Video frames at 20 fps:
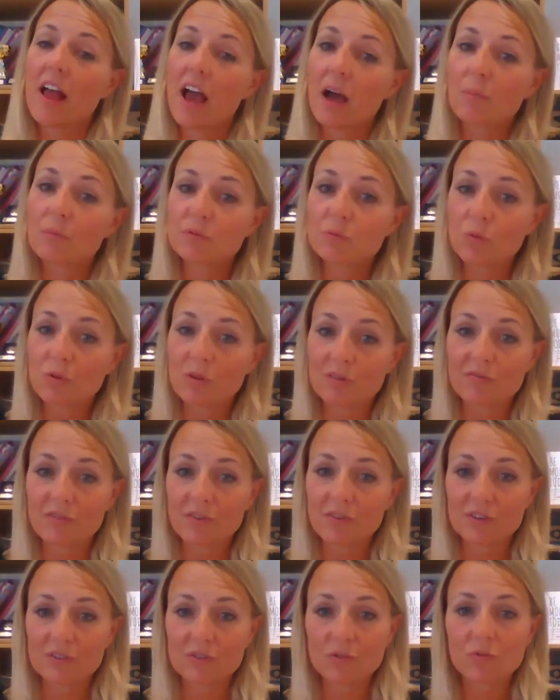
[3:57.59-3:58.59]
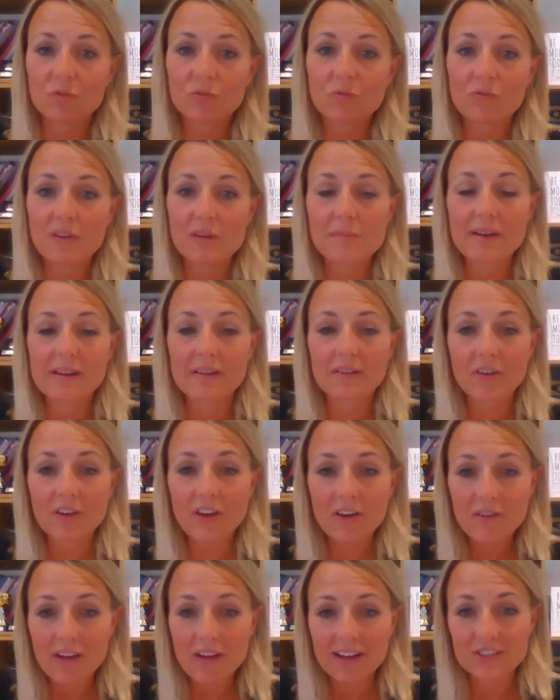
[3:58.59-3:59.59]
and was one of the first all-female
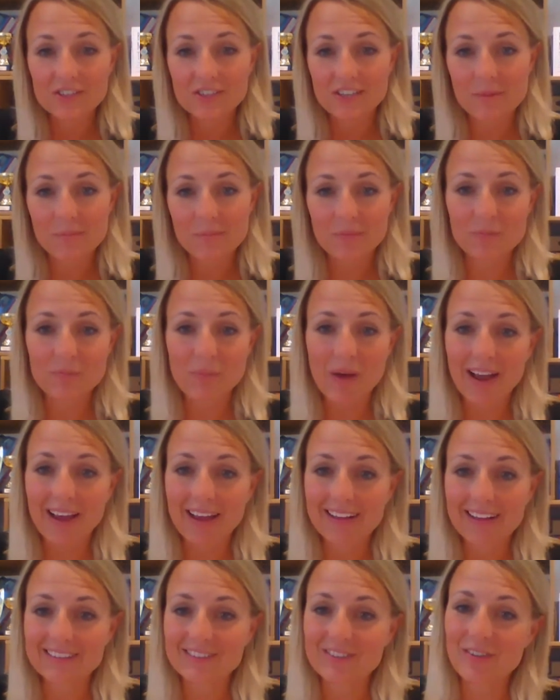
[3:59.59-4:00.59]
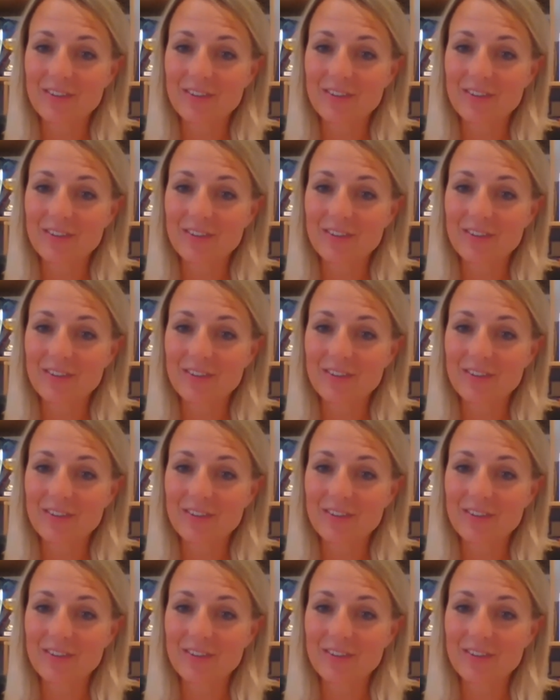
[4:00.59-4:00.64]
co-headships back in